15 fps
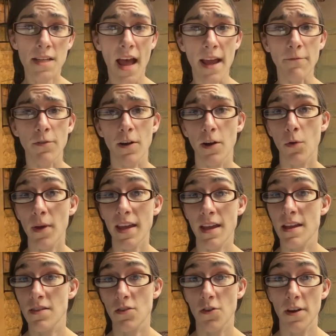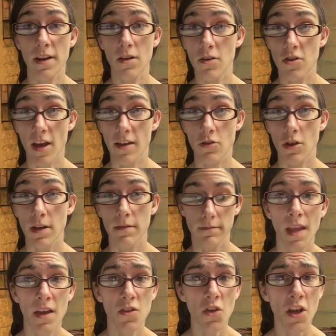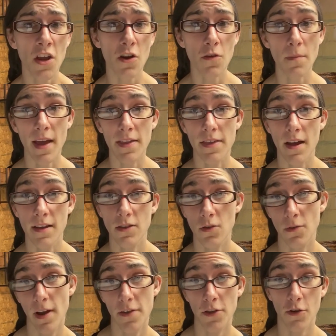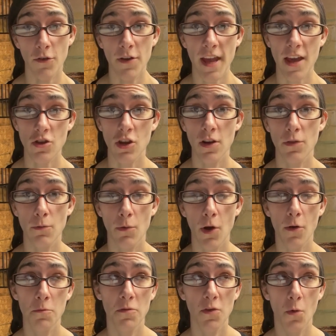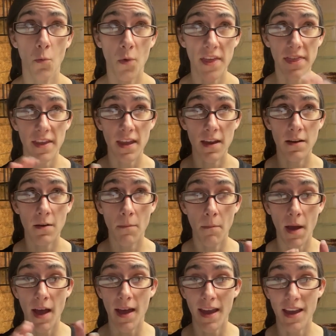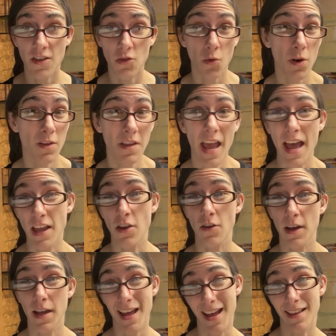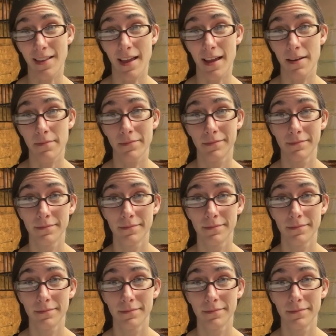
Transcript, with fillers: Time for a quick history interjection. So here are my thoughts around the creation of the robes within my historically accurate guideline.